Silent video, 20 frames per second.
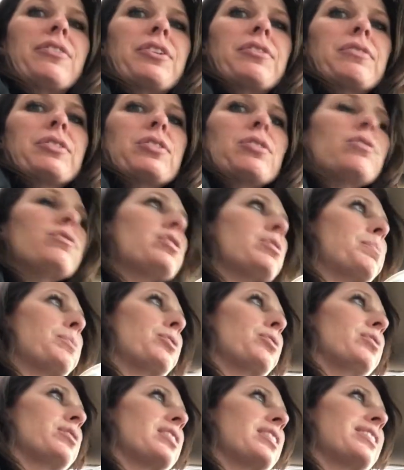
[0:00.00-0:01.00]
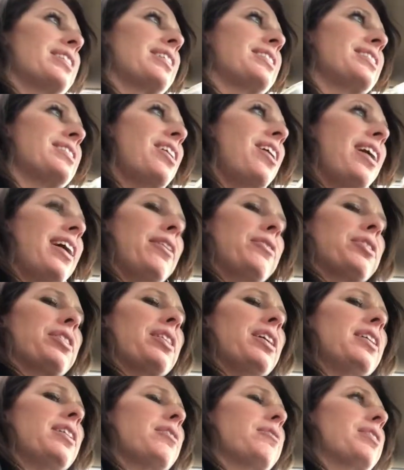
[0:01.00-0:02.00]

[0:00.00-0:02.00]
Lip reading: there were no spoons, because I saw how thick it